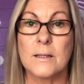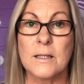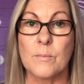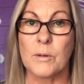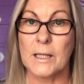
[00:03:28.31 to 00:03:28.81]

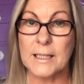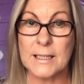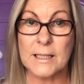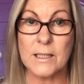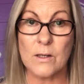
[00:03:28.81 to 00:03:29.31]

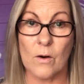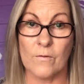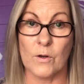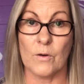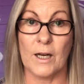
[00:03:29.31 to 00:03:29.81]
depleted
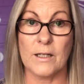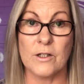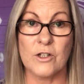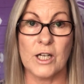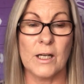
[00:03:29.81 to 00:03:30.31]
of your
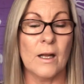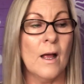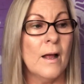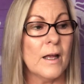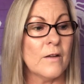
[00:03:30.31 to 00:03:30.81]
energy,
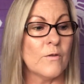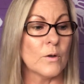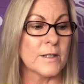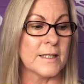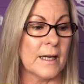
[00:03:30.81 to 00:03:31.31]
if
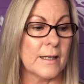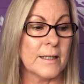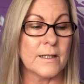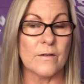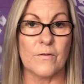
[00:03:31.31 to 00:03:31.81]
you're
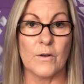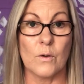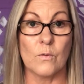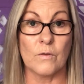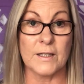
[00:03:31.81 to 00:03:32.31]
starting to
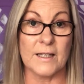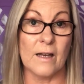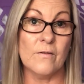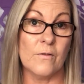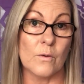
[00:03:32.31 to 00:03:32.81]
feel
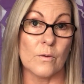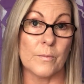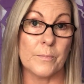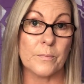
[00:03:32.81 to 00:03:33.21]
resentful